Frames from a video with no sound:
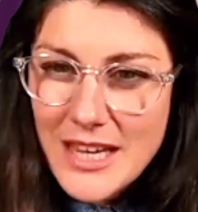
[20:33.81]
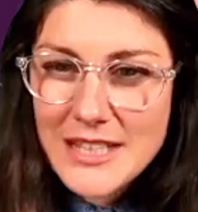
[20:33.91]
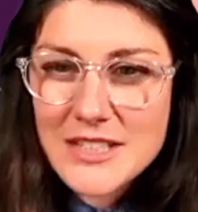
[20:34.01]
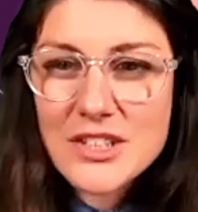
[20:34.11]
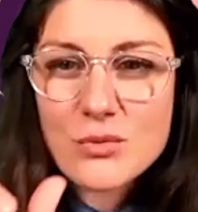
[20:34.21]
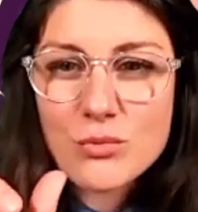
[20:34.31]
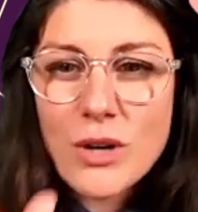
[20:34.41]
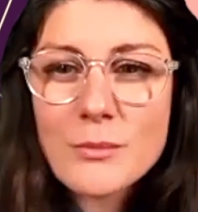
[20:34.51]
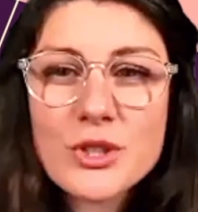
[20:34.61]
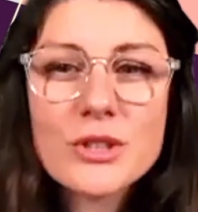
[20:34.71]
a
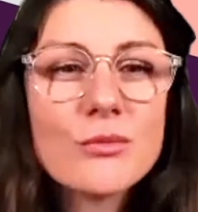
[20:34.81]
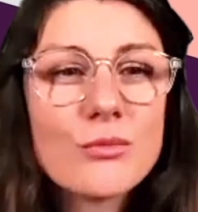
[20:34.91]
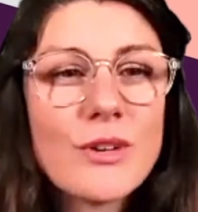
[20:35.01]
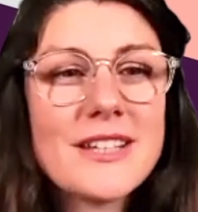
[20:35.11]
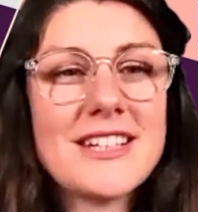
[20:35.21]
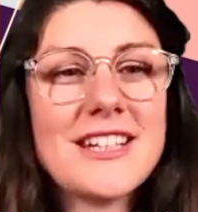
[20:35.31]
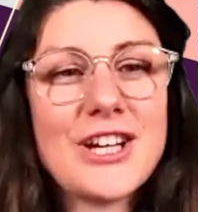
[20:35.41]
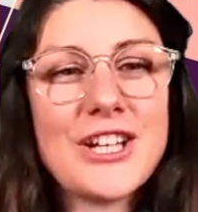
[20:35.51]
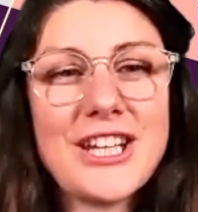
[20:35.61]
disruption-ready learning